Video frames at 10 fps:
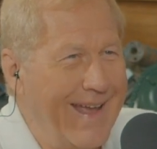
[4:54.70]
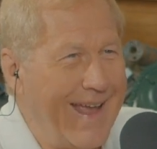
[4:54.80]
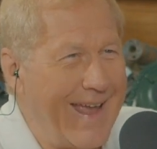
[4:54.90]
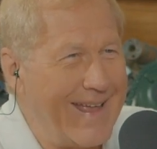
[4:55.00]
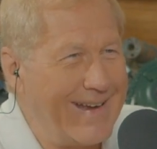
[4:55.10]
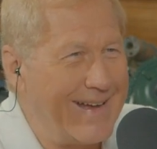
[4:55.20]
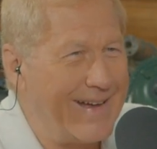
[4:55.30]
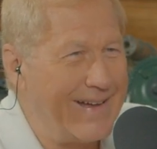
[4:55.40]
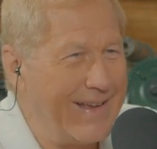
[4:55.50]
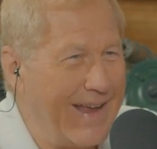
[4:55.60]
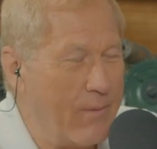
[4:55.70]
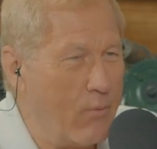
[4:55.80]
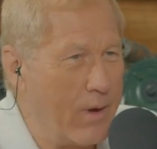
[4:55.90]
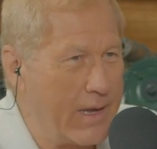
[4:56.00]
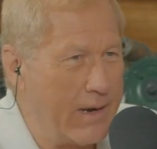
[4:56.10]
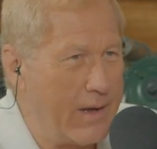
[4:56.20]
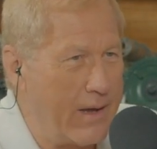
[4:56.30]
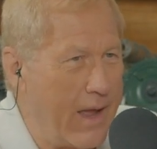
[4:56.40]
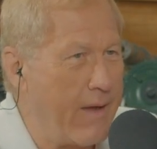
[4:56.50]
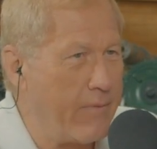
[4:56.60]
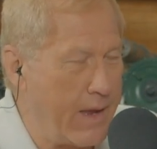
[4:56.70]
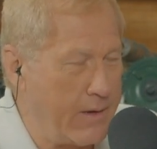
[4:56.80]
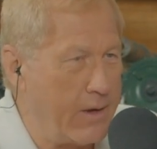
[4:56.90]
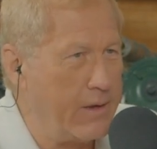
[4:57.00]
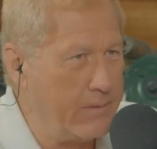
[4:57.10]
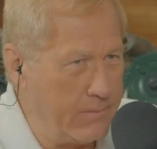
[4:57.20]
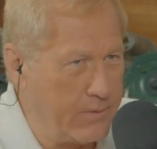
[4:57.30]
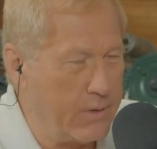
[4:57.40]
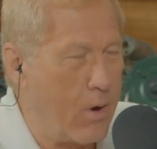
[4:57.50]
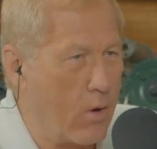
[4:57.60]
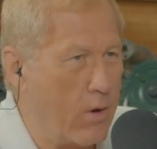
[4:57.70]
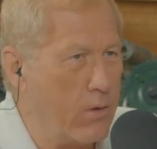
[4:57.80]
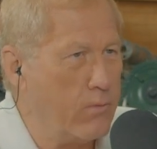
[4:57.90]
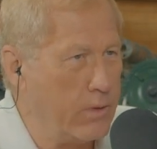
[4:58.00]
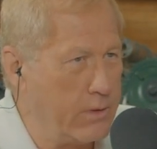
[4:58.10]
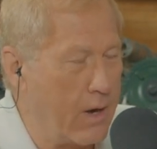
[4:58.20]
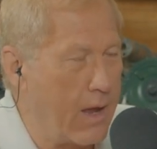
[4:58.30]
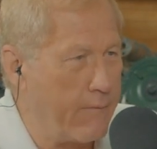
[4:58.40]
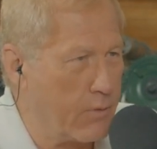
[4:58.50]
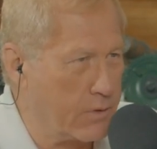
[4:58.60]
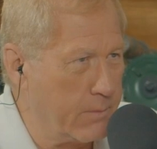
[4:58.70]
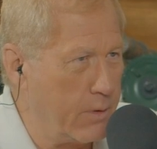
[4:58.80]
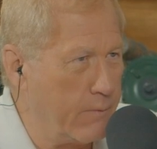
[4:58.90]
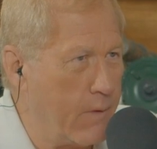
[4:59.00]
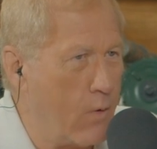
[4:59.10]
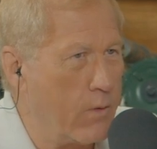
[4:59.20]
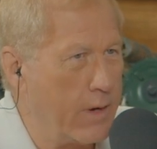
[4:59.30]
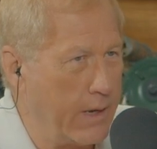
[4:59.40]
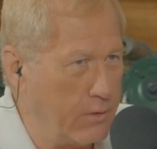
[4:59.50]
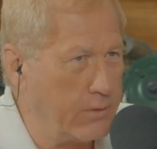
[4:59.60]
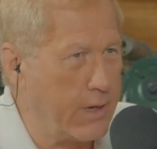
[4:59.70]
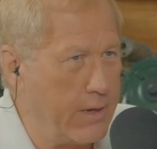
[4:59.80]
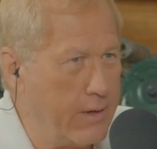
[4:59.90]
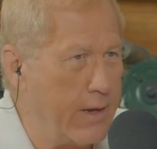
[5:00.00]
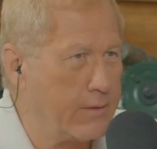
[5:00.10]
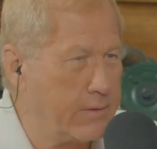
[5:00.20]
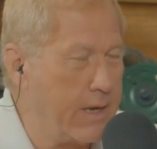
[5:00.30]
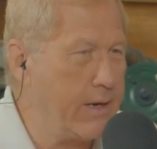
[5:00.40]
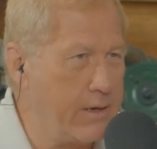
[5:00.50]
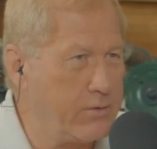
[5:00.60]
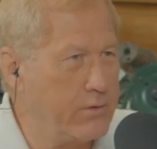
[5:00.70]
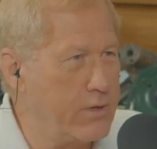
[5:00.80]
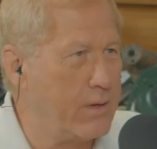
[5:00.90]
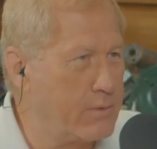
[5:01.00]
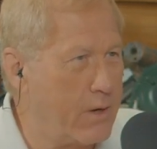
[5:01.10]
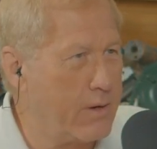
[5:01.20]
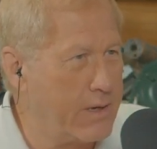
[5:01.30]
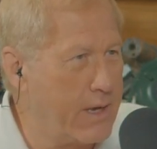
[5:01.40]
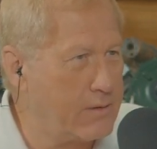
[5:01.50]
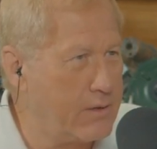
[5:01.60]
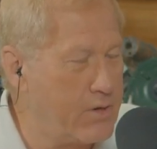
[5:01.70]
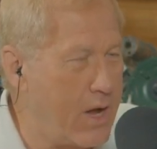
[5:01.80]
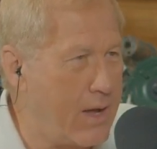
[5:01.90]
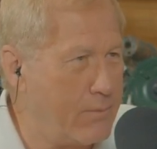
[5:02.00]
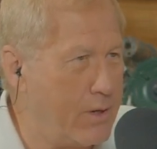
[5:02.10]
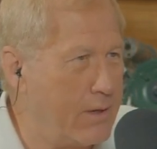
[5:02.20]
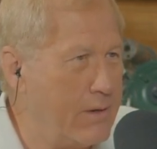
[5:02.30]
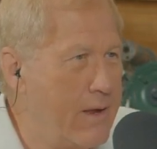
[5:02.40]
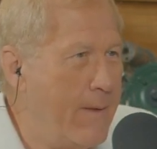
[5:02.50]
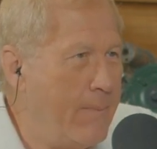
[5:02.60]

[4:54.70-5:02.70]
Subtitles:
And we can have that done tomorrow. Would you like for us to move forward? And you say yes. Technician jumps on it, gets the job done.